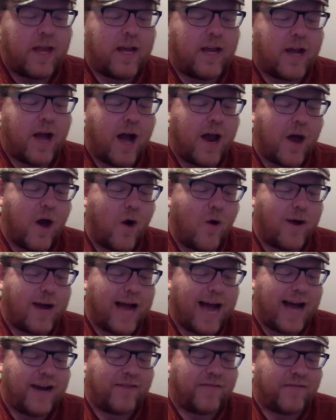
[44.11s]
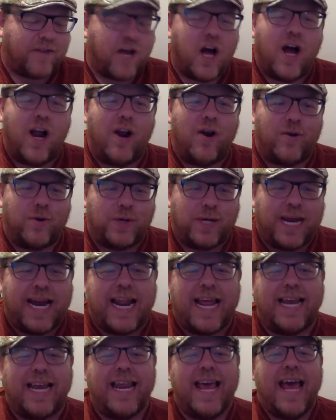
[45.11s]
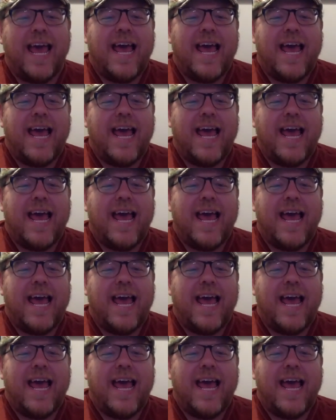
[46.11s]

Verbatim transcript: got all kind of colors in it.